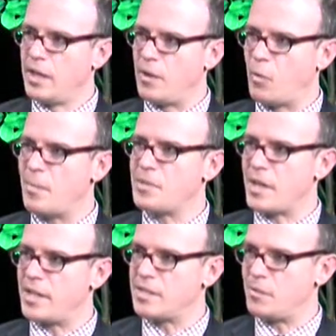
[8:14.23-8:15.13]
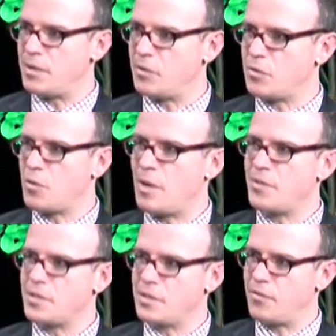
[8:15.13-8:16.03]
websites. I mean, those are
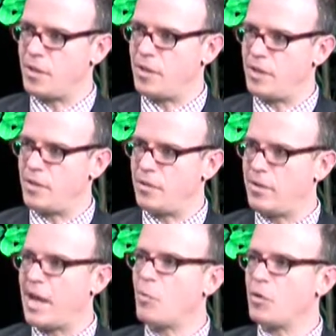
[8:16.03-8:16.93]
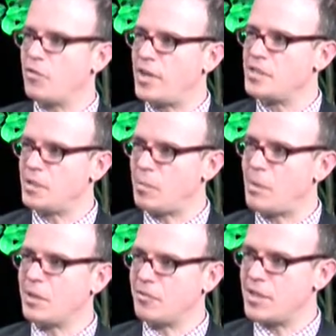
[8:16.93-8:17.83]
obviously very outward-facing,
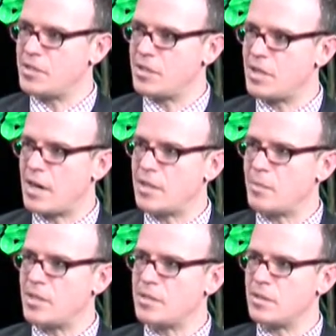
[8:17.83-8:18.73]
public-facing documents.